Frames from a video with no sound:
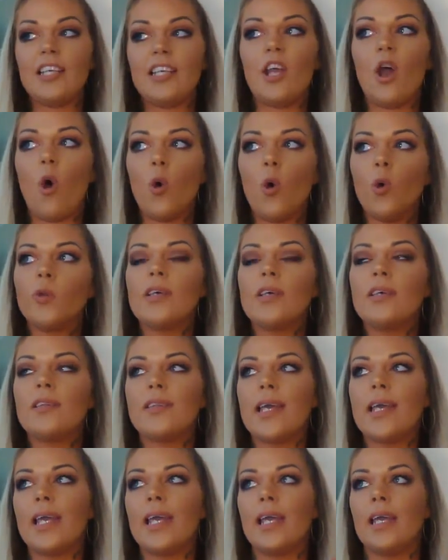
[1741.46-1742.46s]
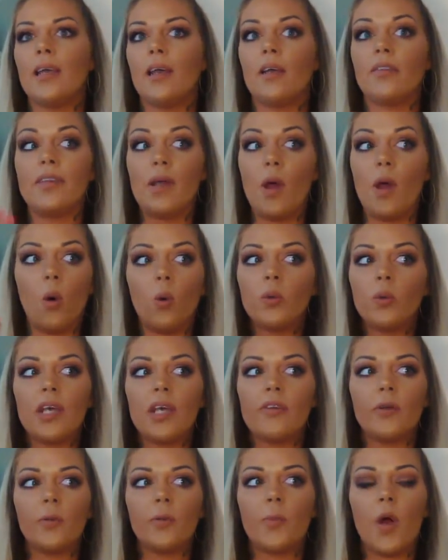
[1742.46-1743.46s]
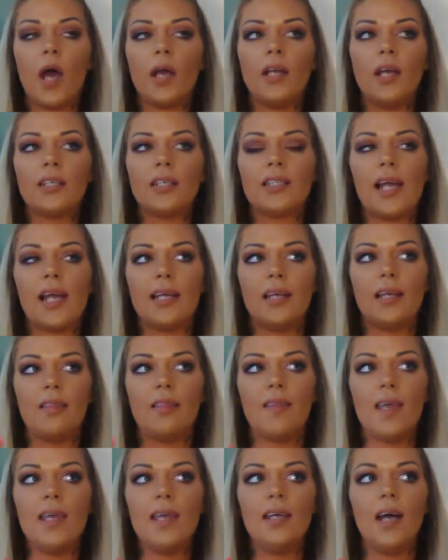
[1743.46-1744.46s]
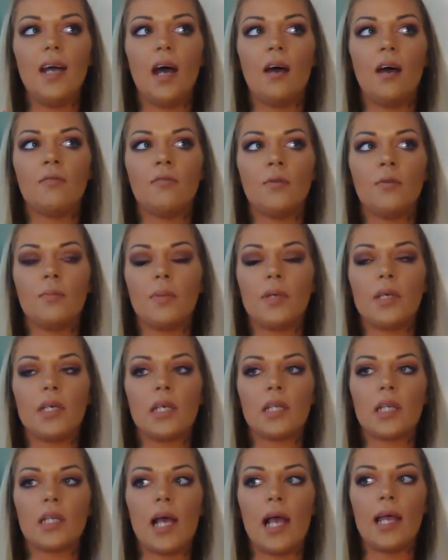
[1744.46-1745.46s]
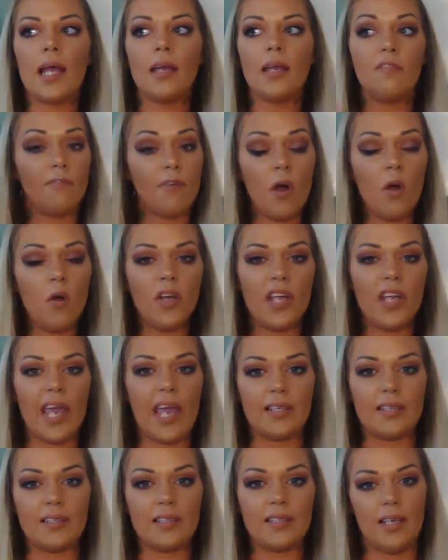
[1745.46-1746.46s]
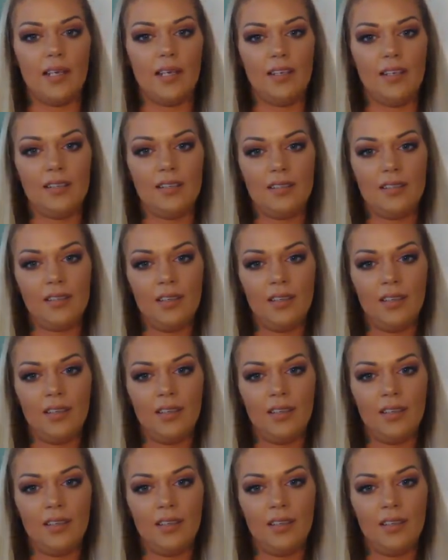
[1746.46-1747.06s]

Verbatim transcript: The only thing, the only other product I could think of would be like phone cases.